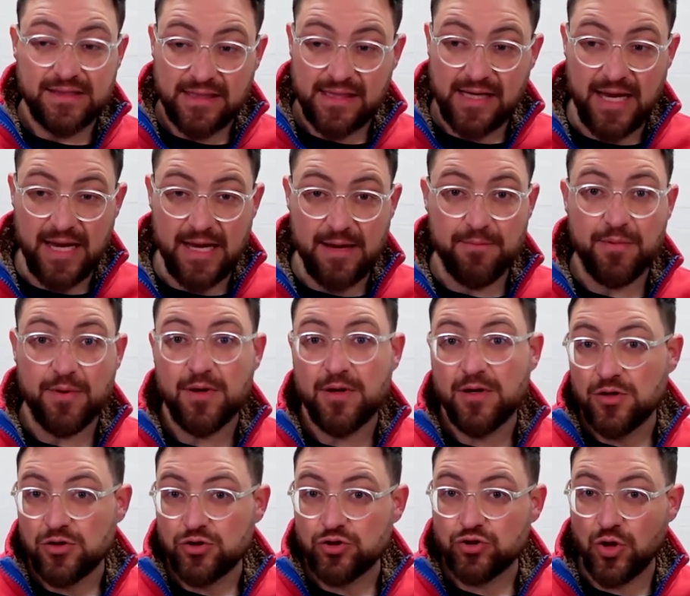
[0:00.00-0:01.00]
keep
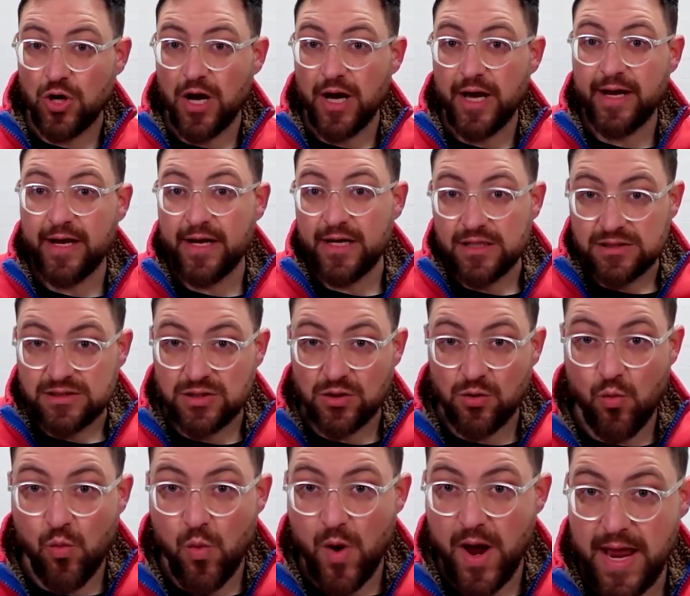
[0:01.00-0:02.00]
trying to
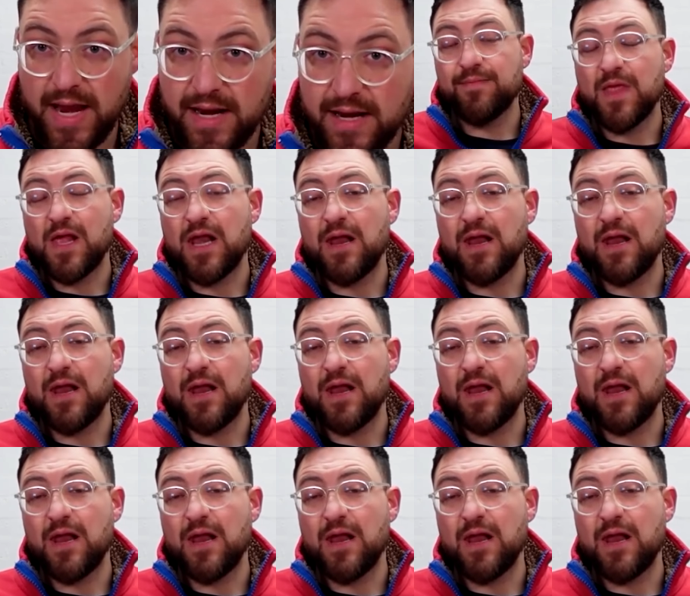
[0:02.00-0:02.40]
win.